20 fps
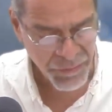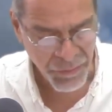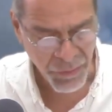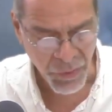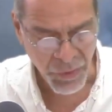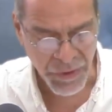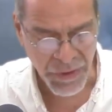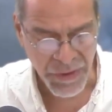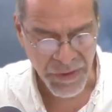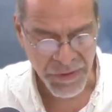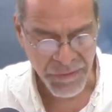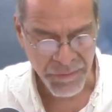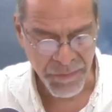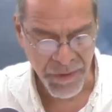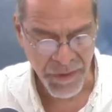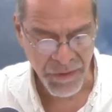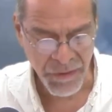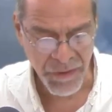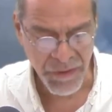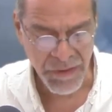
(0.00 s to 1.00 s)
supporters
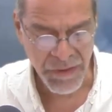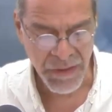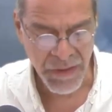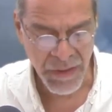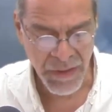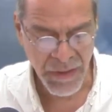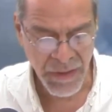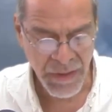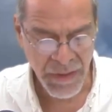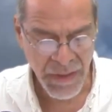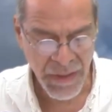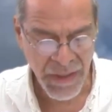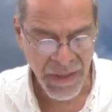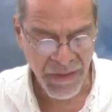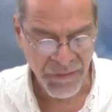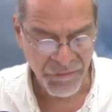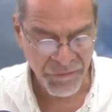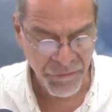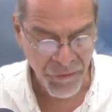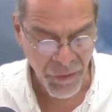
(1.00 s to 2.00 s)
because
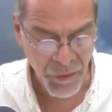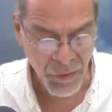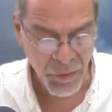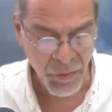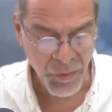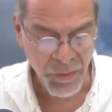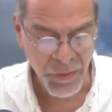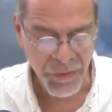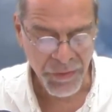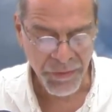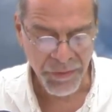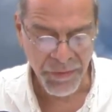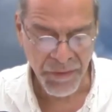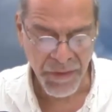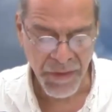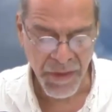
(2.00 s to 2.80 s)
I've followed